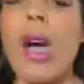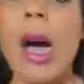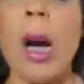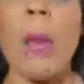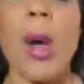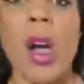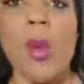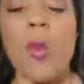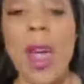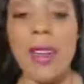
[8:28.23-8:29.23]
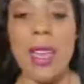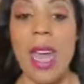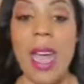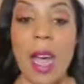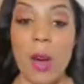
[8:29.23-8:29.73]
um, right
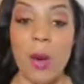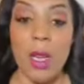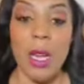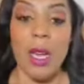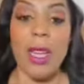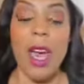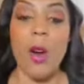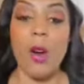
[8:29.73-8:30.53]
now not